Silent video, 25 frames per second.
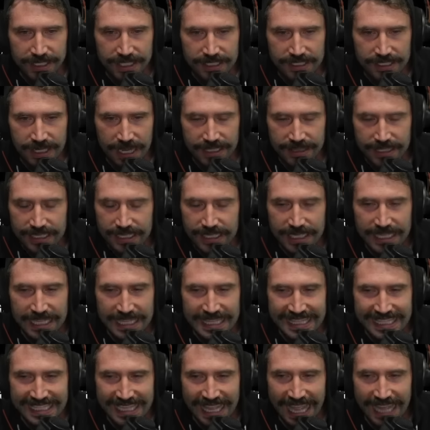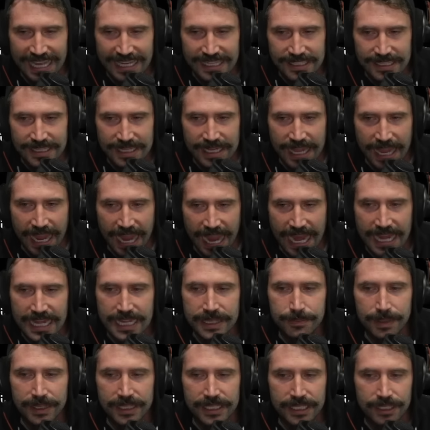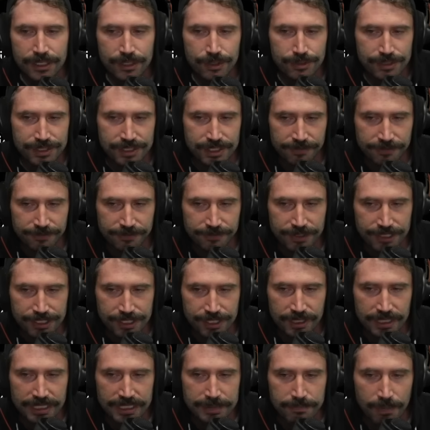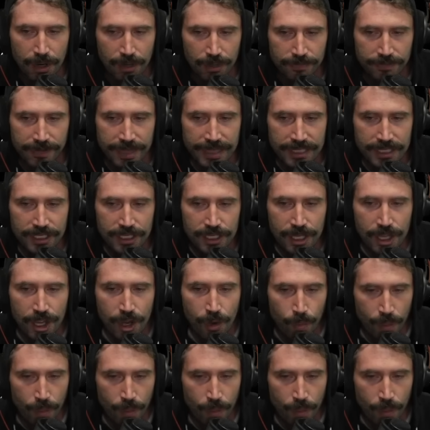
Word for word: because I think in the end, anybody who's sufficiently motivated,